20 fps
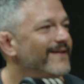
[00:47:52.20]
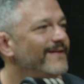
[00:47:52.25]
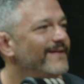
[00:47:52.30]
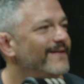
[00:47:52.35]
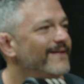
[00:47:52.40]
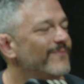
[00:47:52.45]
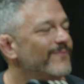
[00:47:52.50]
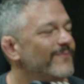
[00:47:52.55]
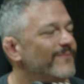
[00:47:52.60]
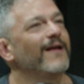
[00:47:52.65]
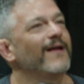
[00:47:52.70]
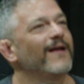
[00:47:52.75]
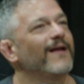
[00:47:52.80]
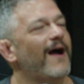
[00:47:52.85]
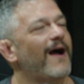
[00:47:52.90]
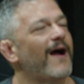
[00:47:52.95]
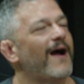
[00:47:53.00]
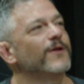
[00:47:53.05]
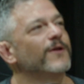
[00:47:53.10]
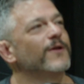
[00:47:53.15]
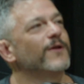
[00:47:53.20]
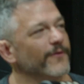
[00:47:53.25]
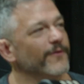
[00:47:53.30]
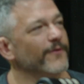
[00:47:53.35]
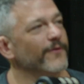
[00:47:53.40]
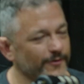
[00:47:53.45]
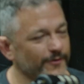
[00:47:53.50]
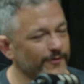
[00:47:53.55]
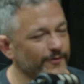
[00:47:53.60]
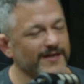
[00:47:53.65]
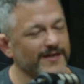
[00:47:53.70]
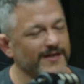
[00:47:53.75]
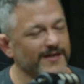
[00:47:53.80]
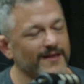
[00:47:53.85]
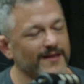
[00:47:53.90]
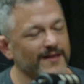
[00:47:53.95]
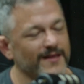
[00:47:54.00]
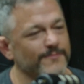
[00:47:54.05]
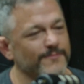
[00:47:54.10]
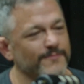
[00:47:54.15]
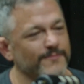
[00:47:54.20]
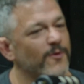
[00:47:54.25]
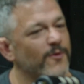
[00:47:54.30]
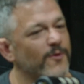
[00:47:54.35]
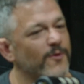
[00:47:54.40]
But I would go with OJ. Like, I'm just partial